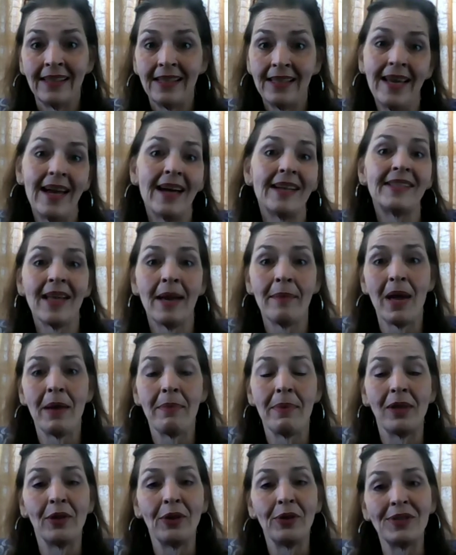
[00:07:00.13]
yes, I
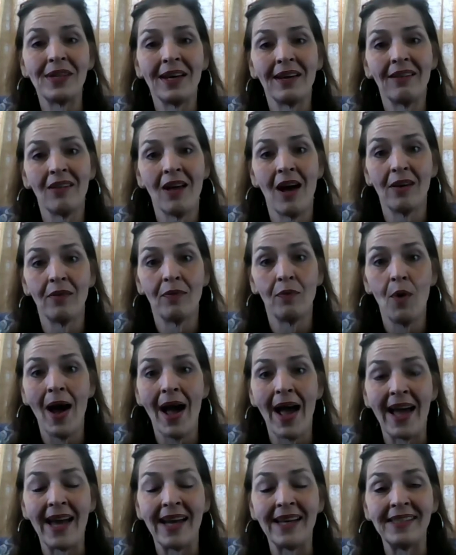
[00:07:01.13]
may be losing a lot of
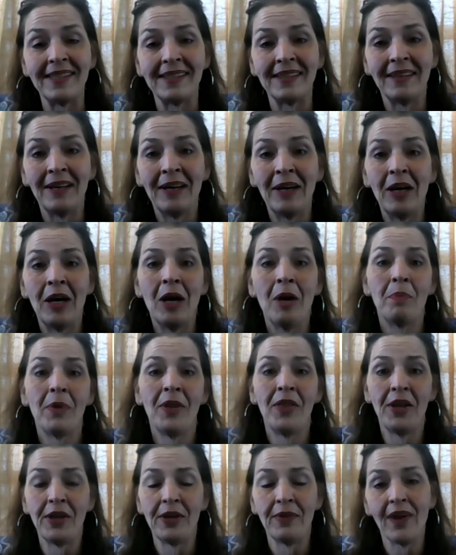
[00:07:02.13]
weight,
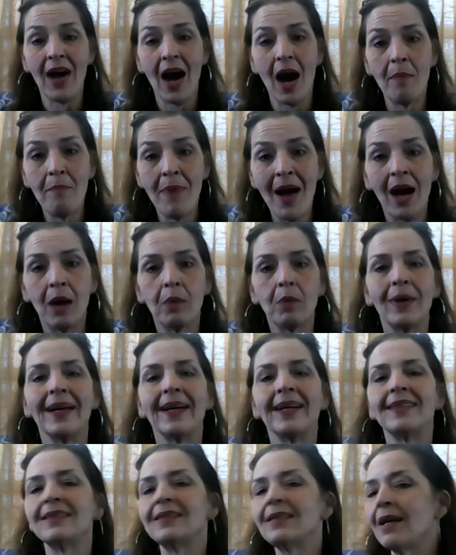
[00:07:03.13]
but then you've got bat
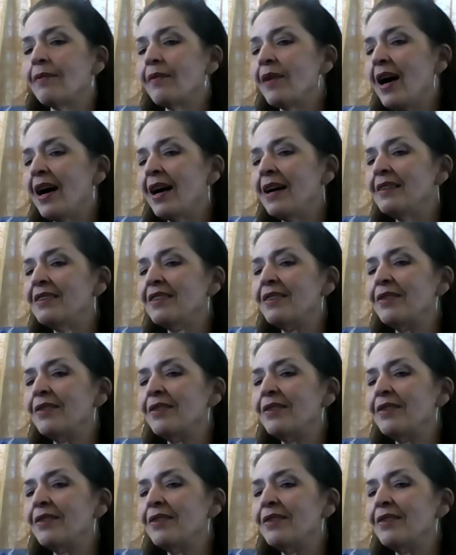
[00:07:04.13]
wings. I've got